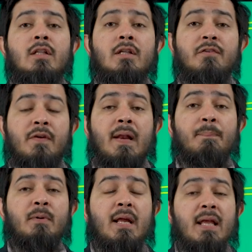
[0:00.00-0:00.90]
the
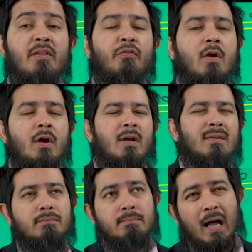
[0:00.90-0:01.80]
developer is
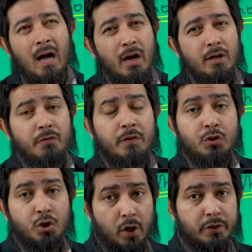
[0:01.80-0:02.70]
kind of in
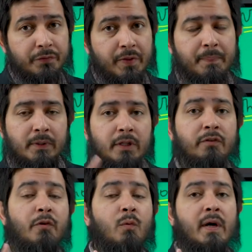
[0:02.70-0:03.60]
charge of that
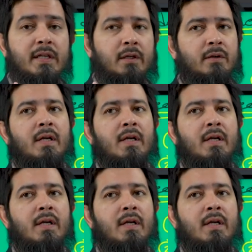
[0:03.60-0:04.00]
building for 1 year.